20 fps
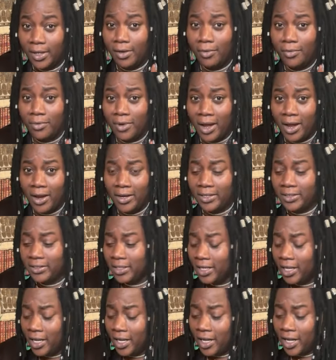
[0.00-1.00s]
Right.
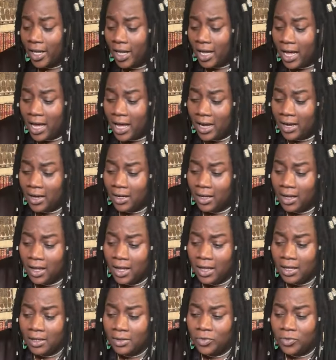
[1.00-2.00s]
And
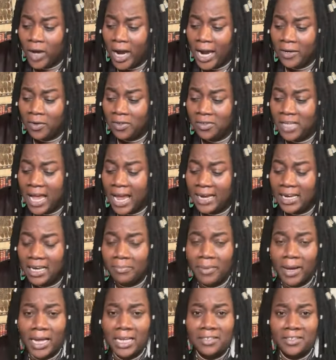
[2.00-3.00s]
trying to tie the
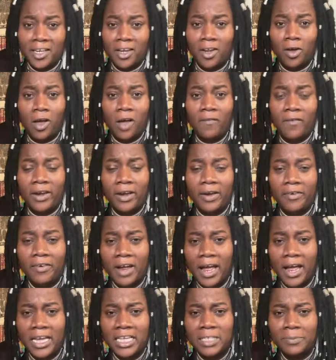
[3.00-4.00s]
man, sit down over the
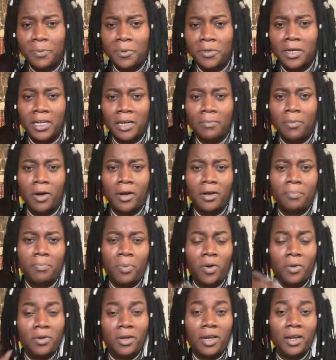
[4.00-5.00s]
rice, put little blood
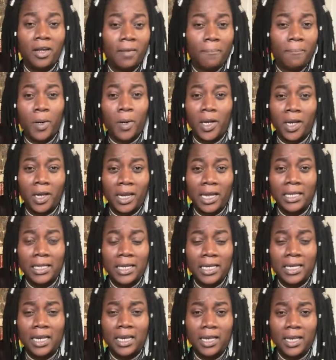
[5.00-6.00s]
in
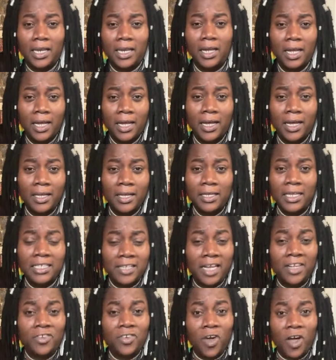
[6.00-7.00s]
the... He's
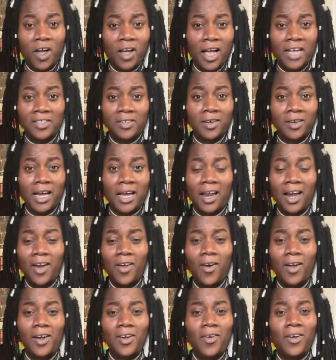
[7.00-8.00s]
a trucker, so God
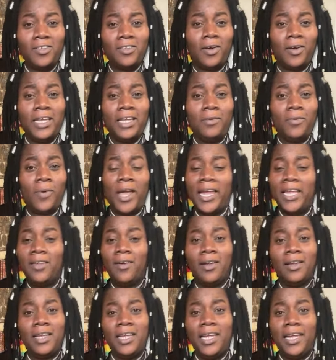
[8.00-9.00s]
alone knows why he
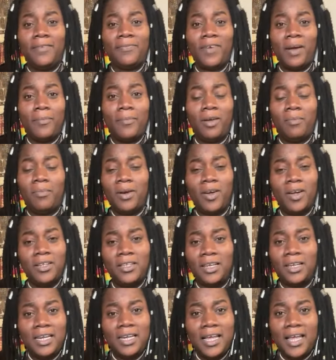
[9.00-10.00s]
don't eat from your
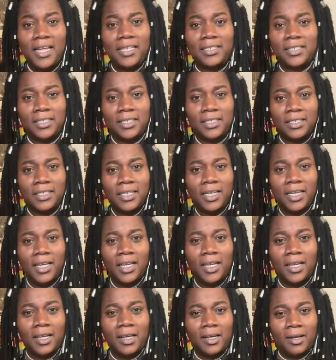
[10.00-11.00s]
blood clot.
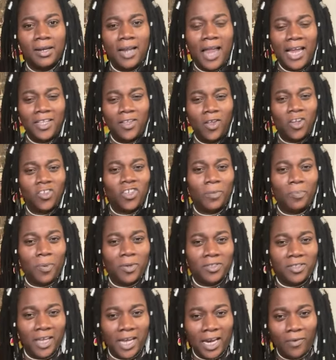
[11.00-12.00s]
Like touch your
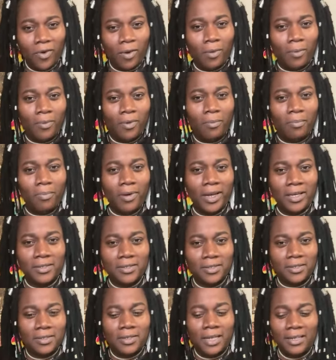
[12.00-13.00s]
pussy and rub up your
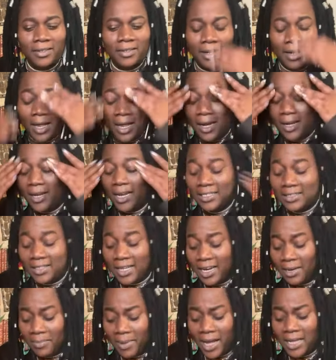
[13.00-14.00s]
breasts. Let's
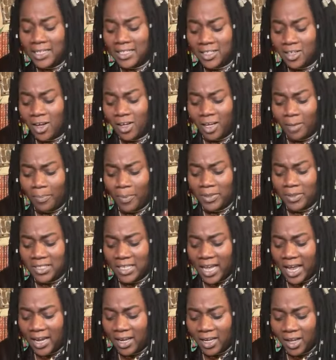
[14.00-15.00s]
let the man suck your
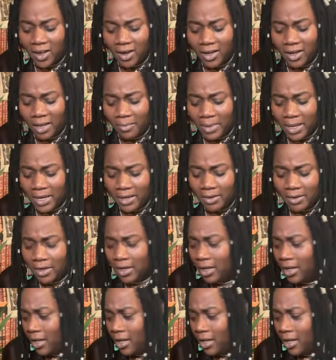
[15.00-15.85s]
pussy and done, no man.